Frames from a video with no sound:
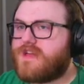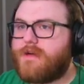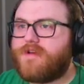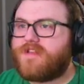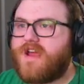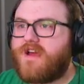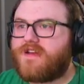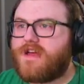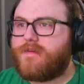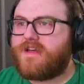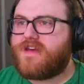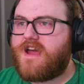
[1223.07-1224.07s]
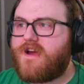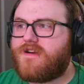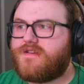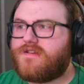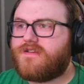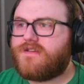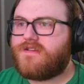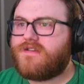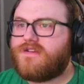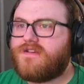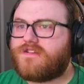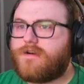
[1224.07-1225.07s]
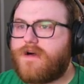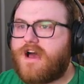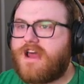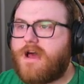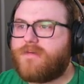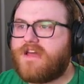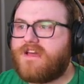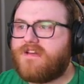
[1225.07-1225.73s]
me there. Get me there. Come on, Appy.